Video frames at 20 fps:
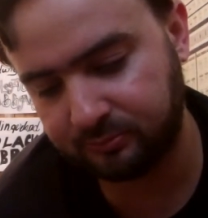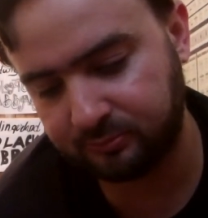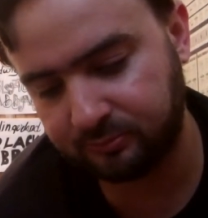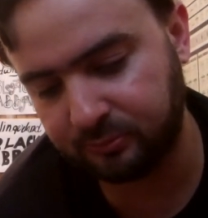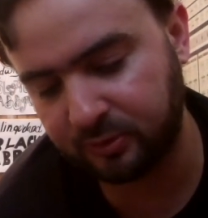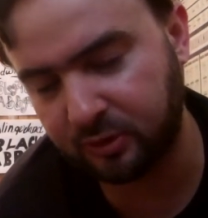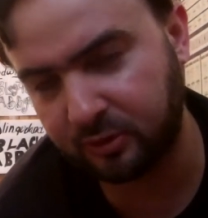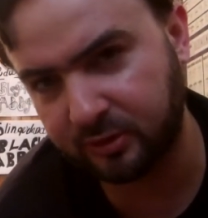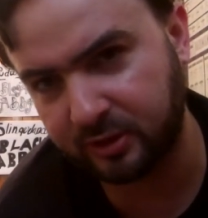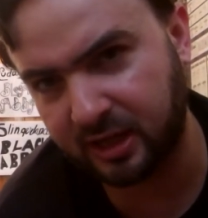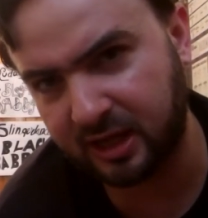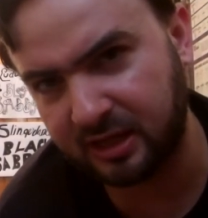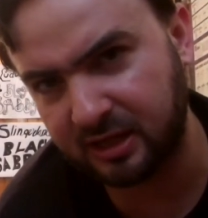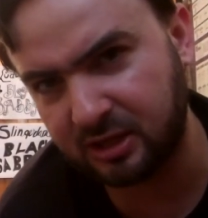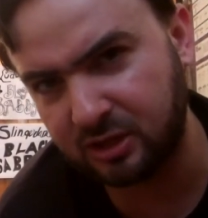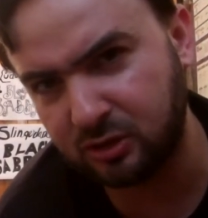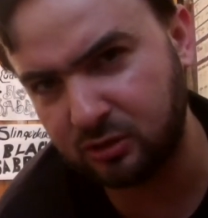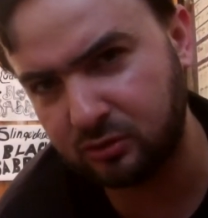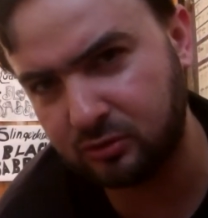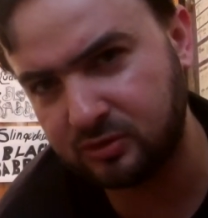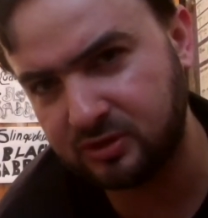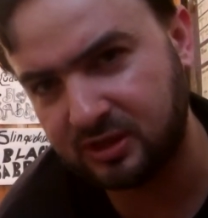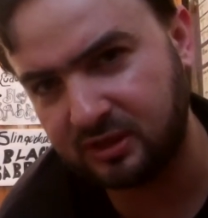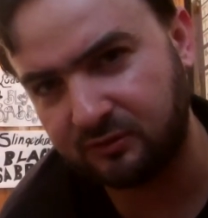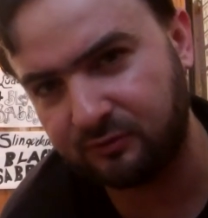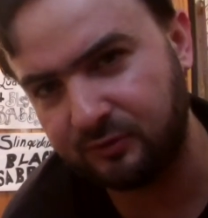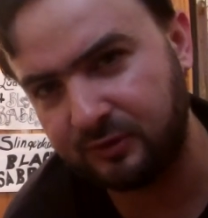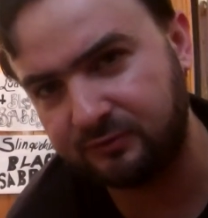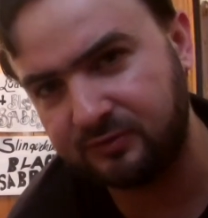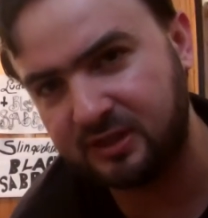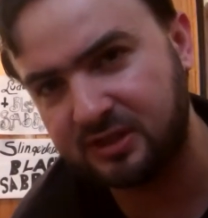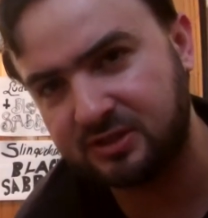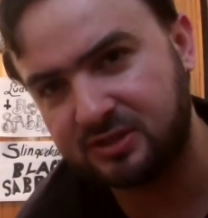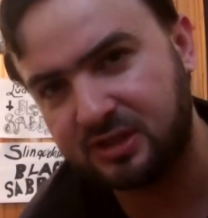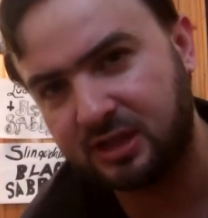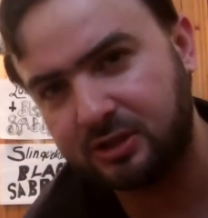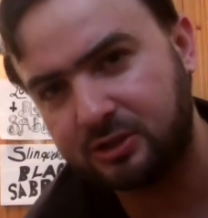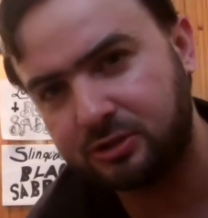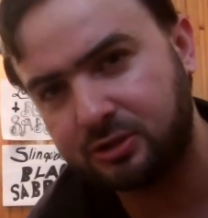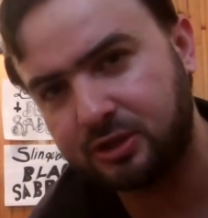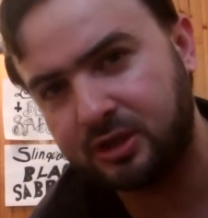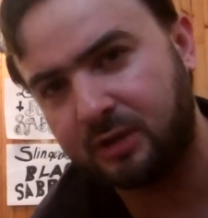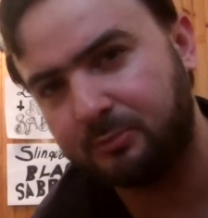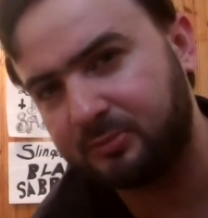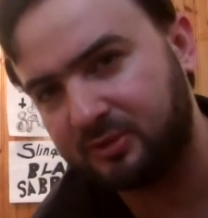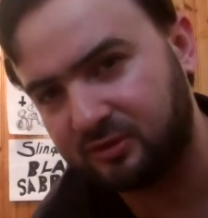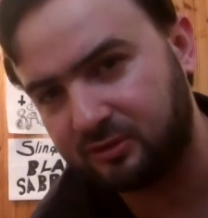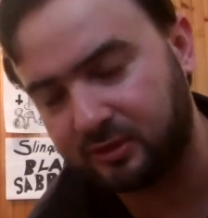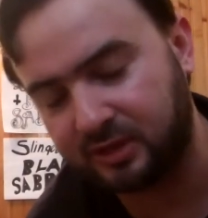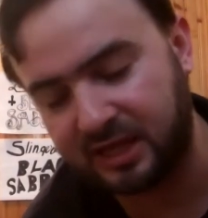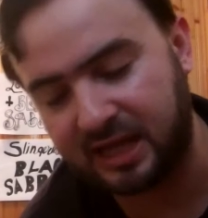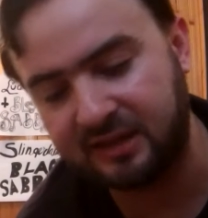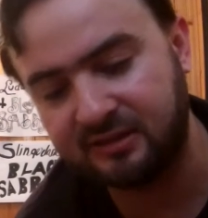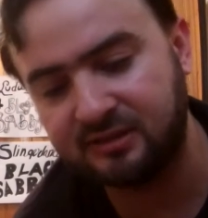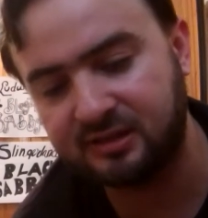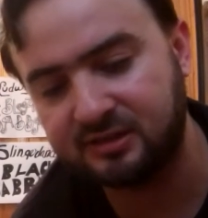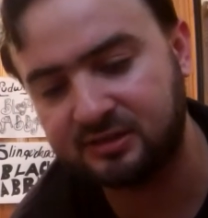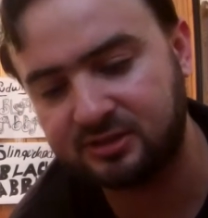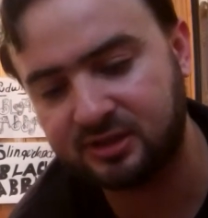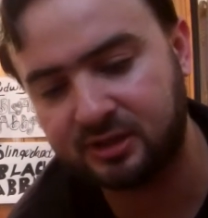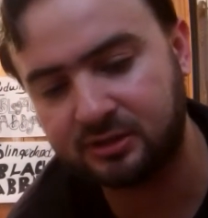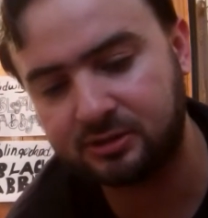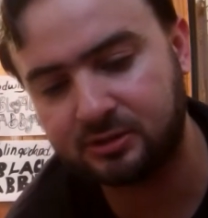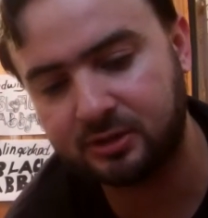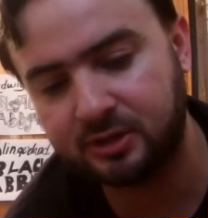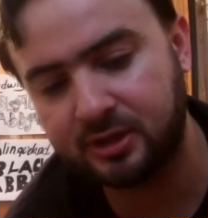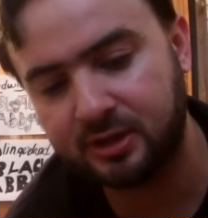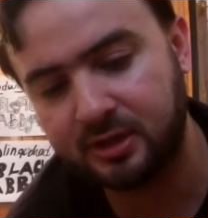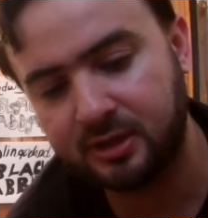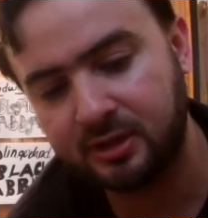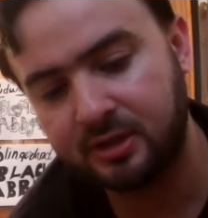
Built and used in the 15th century up until the 18th century.